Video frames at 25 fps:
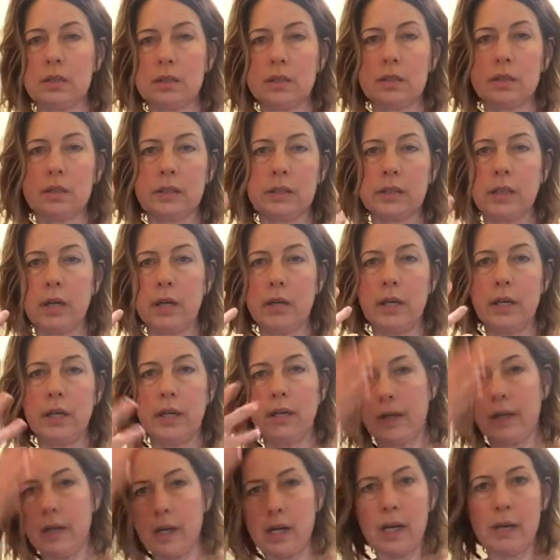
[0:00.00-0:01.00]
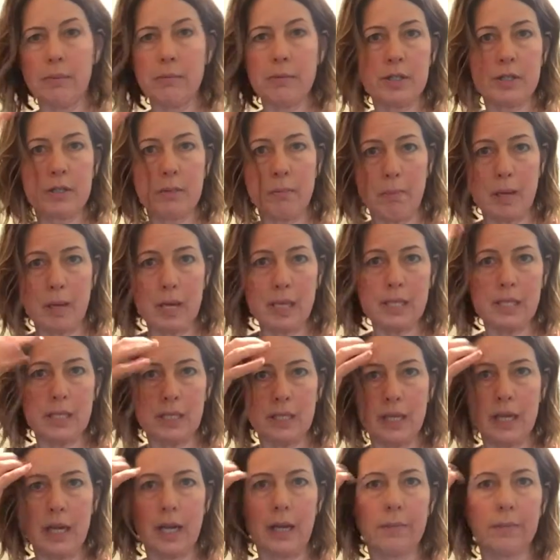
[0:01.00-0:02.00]
Sorry, I'm just a mess
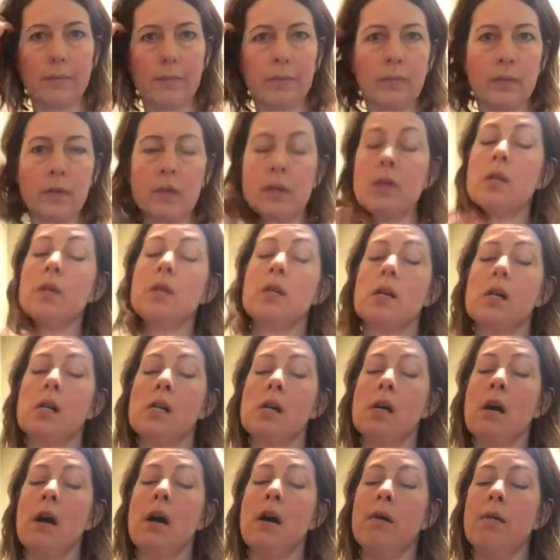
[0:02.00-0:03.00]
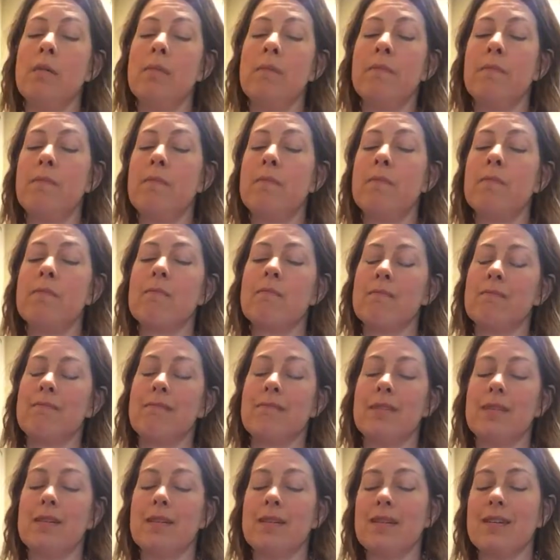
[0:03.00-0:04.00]
today. I
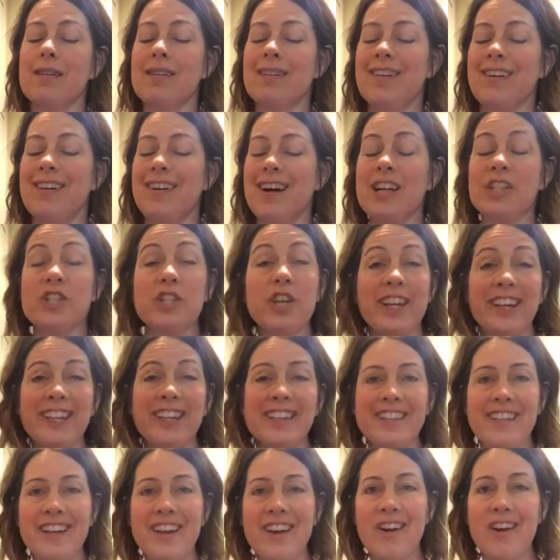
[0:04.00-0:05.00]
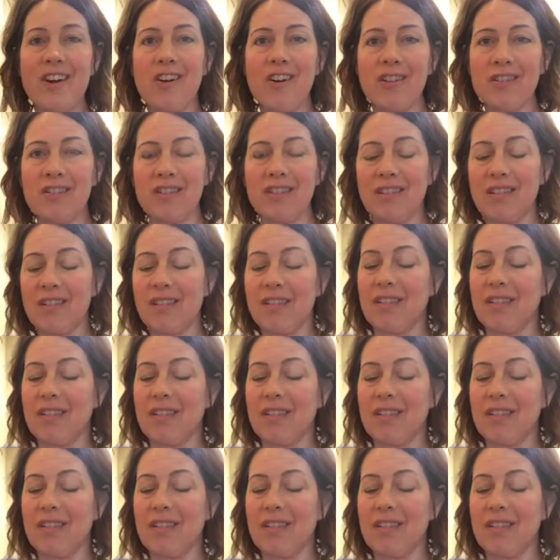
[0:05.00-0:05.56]
shake it down,